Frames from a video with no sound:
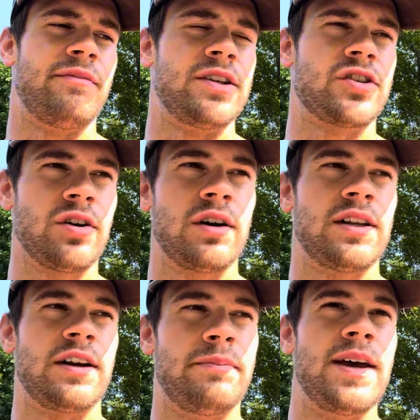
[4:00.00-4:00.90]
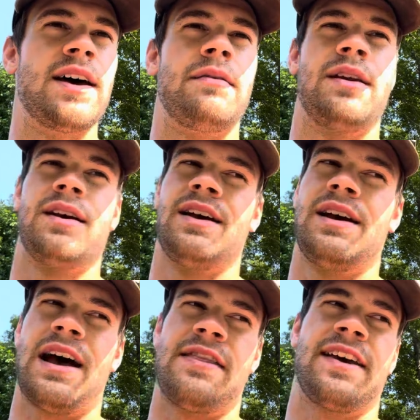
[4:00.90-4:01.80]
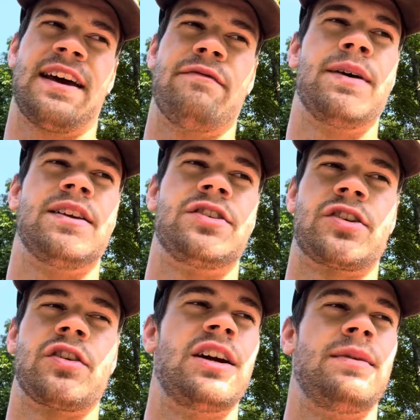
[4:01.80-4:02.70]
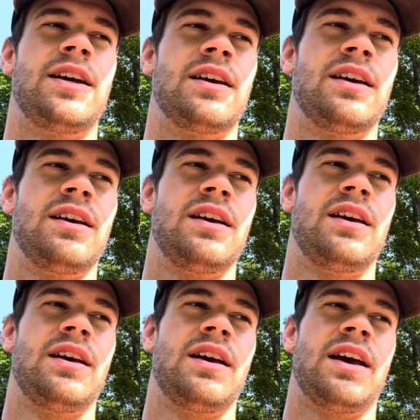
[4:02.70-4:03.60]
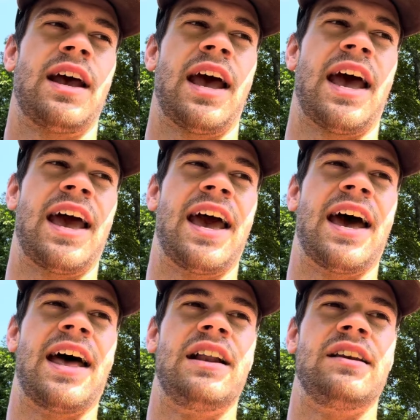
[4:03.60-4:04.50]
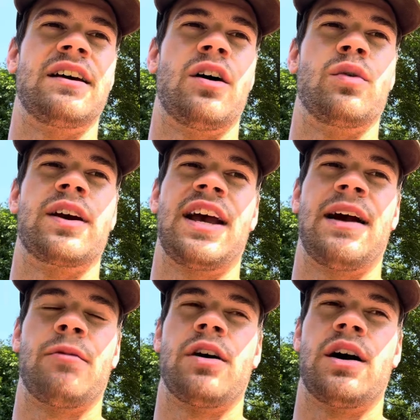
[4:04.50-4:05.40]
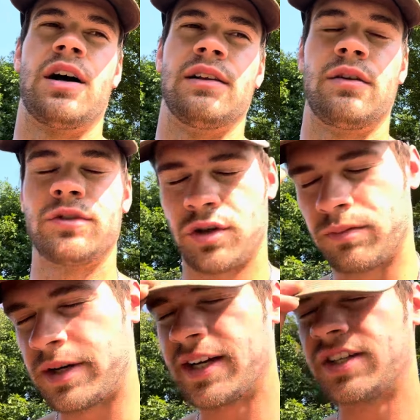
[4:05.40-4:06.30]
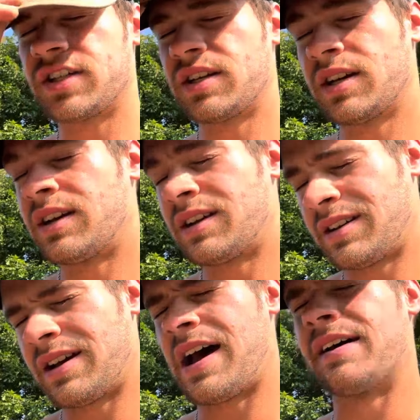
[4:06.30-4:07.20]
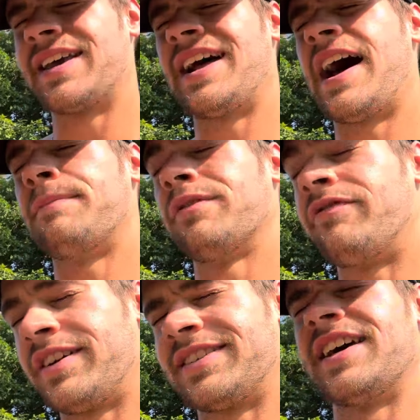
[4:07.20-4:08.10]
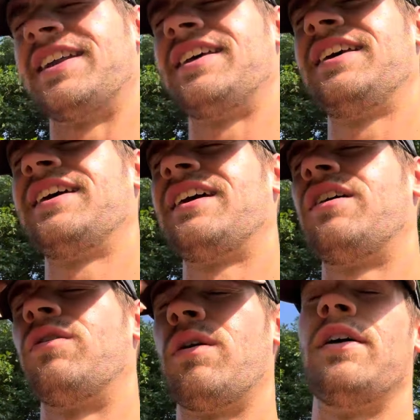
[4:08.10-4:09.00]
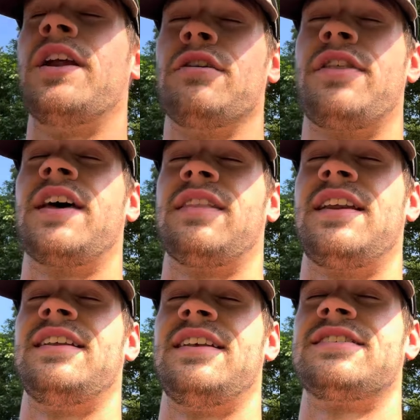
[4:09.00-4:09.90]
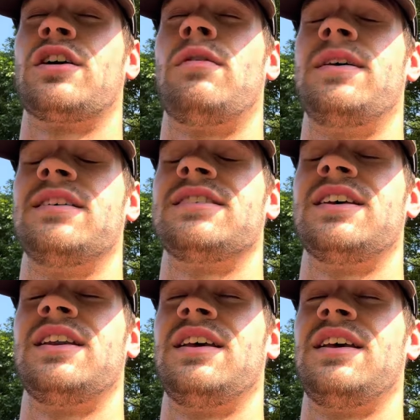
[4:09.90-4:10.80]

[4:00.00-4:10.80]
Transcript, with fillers: been struggling a bit. I think I've been streaming and on camera a little too much. I get hyper fixated. Oh, another thing that it has taught me is that